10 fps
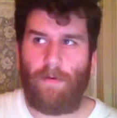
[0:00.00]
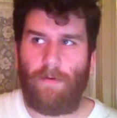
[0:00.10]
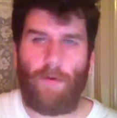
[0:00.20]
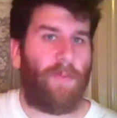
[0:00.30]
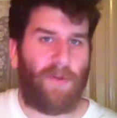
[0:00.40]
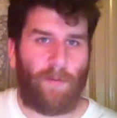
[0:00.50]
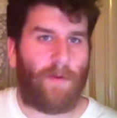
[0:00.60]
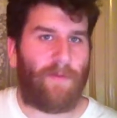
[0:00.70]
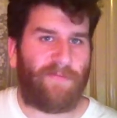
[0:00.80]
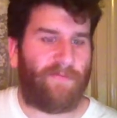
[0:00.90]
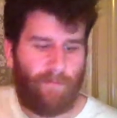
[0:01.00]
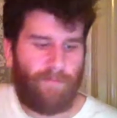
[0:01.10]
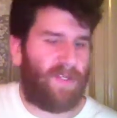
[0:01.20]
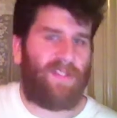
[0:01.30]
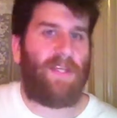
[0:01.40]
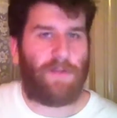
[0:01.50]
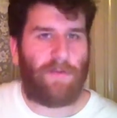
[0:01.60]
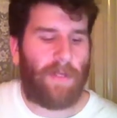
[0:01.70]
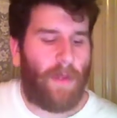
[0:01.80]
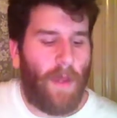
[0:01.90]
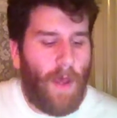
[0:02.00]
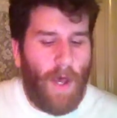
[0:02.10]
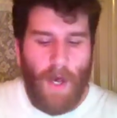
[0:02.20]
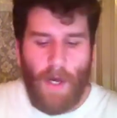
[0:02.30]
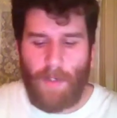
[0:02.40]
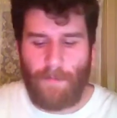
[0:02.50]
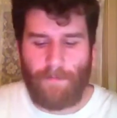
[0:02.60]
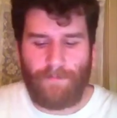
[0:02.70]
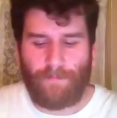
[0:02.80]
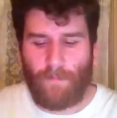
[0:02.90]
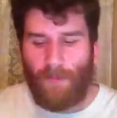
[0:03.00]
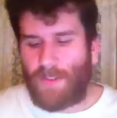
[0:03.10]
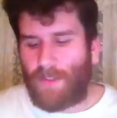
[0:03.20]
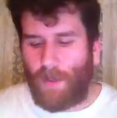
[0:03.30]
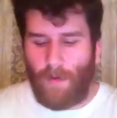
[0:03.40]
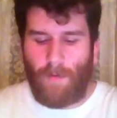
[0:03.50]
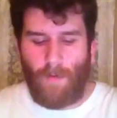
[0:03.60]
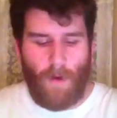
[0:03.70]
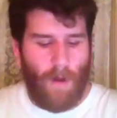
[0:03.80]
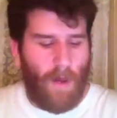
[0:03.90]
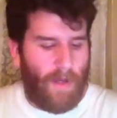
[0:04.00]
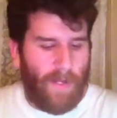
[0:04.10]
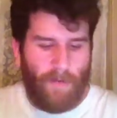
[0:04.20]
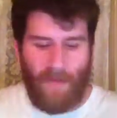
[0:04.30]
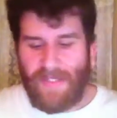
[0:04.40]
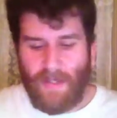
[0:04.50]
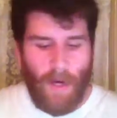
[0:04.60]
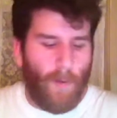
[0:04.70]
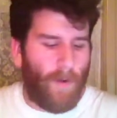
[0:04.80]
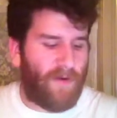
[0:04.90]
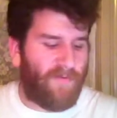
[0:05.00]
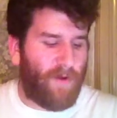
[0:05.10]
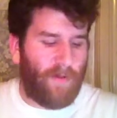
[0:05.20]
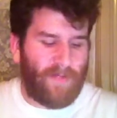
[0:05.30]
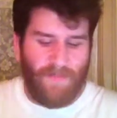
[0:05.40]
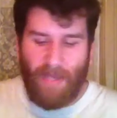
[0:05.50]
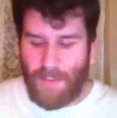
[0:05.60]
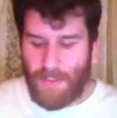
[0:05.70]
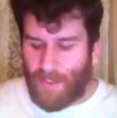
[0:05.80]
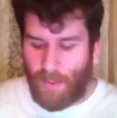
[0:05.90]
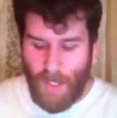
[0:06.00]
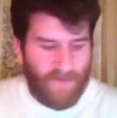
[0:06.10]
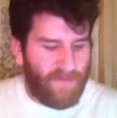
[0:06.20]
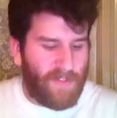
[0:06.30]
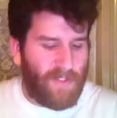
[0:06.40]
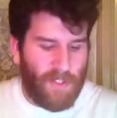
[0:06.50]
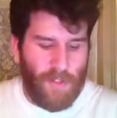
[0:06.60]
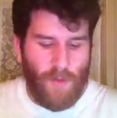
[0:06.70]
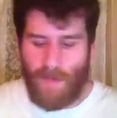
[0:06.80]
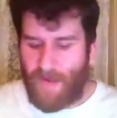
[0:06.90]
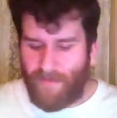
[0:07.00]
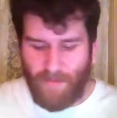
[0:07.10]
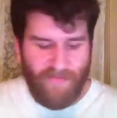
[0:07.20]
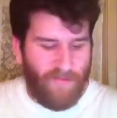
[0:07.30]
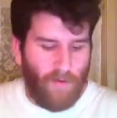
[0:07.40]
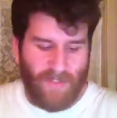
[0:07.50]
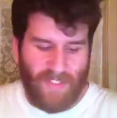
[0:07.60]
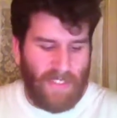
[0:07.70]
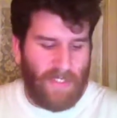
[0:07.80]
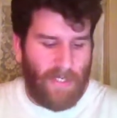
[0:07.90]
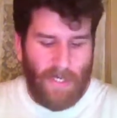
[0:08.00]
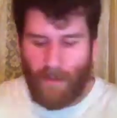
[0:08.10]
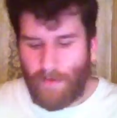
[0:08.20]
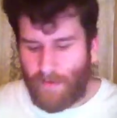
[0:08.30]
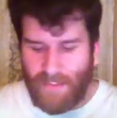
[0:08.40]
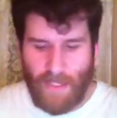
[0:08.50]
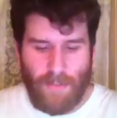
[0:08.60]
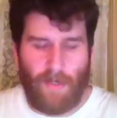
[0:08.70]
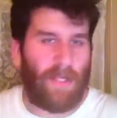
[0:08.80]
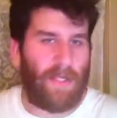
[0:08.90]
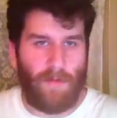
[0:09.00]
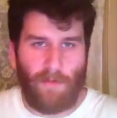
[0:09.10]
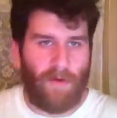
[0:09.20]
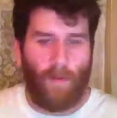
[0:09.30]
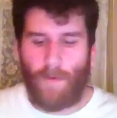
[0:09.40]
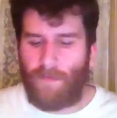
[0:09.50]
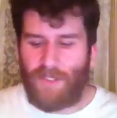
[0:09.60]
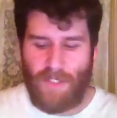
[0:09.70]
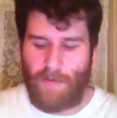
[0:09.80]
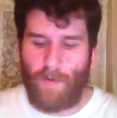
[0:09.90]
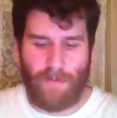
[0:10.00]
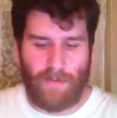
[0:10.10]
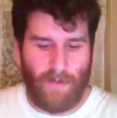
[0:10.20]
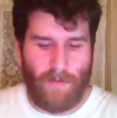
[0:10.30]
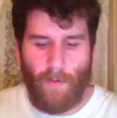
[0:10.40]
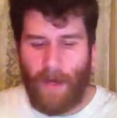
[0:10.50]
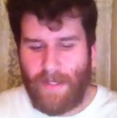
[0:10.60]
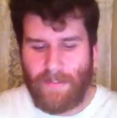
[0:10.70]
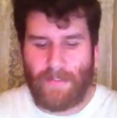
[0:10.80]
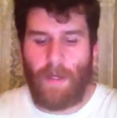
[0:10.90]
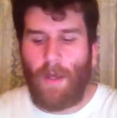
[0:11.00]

Gormand Wolf, essentially. So again, amazing artwork for all these pages. A lot of it is new, never before seen in any other section or any other book, War Machine, Hordes, or otherwise.